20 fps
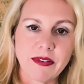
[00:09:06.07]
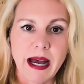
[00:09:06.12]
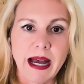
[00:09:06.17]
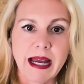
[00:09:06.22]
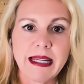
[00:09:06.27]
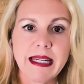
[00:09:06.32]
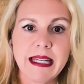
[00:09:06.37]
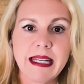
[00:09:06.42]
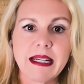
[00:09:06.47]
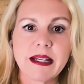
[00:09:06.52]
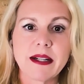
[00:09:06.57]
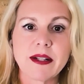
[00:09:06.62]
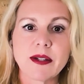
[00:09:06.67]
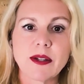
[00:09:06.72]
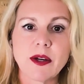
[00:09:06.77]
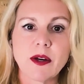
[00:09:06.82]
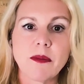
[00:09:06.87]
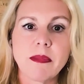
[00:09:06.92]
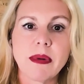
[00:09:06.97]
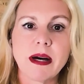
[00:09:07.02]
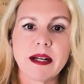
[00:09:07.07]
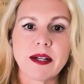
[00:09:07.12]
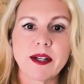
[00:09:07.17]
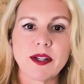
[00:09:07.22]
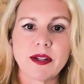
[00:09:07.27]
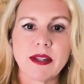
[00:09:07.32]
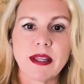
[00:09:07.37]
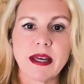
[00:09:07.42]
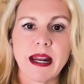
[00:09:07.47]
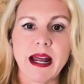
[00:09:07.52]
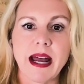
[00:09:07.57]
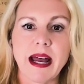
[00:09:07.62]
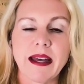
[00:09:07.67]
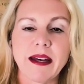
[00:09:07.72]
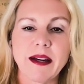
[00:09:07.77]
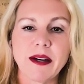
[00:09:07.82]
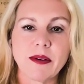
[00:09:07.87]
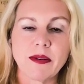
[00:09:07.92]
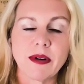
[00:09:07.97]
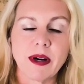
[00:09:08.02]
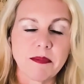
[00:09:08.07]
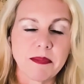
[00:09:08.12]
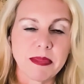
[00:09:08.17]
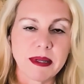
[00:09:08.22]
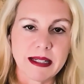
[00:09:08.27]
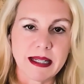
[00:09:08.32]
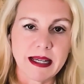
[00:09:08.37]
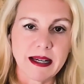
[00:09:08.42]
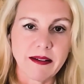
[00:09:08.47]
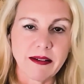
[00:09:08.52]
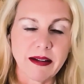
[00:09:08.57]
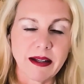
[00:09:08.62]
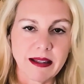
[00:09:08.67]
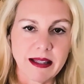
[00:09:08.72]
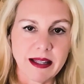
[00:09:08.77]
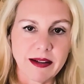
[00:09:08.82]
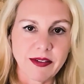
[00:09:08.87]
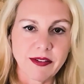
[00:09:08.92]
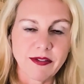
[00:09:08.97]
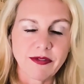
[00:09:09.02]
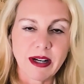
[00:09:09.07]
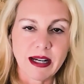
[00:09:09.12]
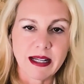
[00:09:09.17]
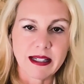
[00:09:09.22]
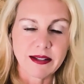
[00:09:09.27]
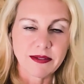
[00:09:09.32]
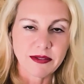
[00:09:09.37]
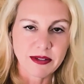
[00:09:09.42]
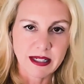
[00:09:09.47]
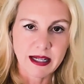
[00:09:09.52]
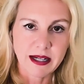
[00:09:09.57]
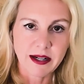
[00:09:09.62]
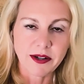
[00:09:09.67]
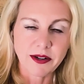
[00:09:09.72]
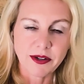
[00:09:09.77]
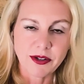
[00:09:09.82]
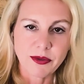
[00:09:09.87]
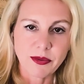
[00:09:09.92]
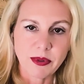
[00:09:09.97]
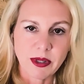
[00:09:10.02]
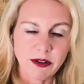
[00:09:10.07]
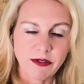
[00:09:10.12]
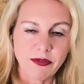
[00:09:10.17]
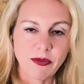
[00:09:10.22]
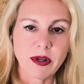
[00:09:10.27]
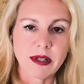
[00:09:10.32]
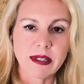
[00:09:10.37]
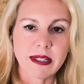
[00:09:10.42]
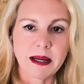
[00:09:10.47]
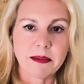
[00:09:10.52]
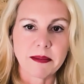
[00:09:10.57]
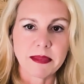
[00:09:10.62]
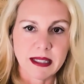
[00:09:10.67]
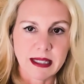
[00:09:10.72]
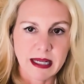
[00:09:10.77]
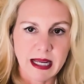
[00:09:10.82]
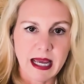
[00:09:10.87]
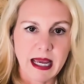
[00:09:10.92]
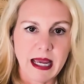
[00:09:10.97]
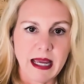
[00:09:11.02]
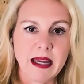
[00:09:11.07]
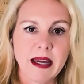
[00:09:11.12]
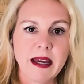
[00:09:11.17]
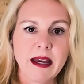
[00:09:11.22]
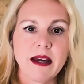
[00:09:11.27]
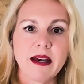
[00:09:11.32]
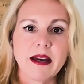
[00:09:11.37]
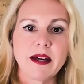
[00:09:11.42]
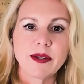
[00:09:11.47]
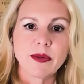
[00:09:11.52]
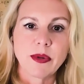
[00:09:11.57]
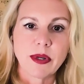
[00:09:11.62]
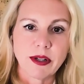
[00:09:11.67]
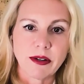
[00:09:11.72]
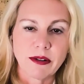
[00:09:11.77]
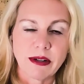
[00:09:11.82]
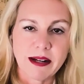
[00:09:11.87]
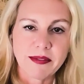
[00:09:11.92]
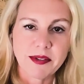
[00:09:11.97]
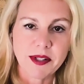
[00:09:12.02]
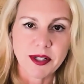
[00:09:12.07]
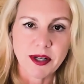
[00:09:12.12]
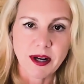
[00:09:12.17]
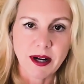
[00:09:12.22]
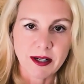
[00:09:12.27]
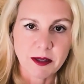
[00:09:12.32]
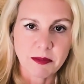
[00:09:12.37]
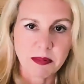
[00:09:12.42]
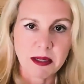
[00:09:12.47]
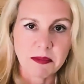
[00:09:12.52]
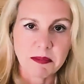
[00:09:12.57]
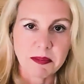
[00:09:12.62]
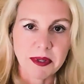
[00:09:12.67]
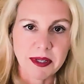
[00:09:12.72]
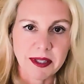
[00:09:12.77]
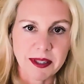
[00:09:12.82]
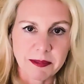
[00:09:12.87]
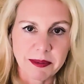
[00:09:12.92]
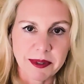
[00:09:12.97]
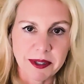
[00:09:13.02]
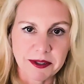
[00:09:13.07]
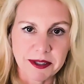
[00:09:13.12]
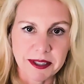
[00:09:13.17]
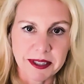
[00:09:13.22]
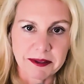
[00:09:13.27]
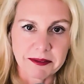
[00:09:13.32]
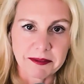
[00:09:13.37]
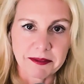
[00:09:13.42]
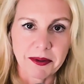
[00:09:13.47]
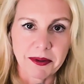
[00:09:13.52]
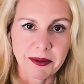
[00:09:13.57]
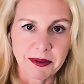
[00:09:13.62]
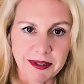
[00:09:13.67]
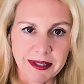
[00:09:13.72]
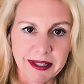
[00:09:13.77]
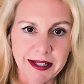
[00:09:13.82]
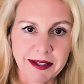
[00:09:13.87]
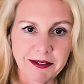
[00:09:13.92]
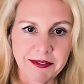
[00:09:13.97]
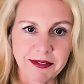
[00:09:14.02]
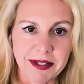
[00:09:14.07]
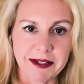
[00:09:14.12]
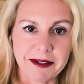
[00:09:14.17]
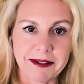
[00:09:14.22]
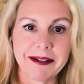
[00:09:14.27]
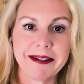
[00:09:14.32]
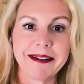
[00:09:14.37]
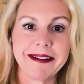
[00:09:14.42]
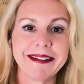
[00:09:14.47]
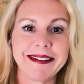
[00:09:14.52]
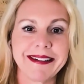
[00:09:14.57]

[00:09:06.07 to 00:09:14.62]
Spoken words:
I need it so much that I go up and down 11 flights of stairs 3 or 4 times a day so I don't have to talk to people in the building or the elevator,